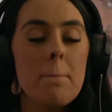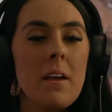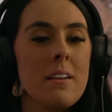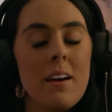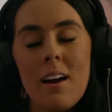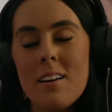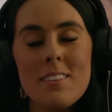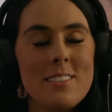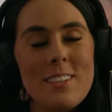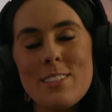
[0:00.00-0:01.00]

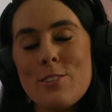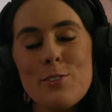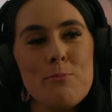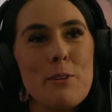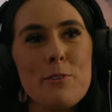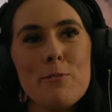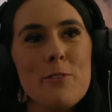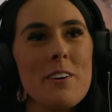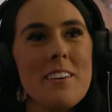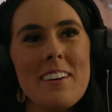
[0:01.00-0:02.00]
it's just
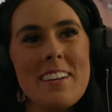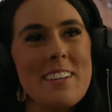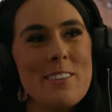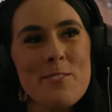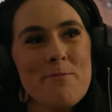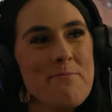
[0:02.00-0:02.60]
beautiful. I know.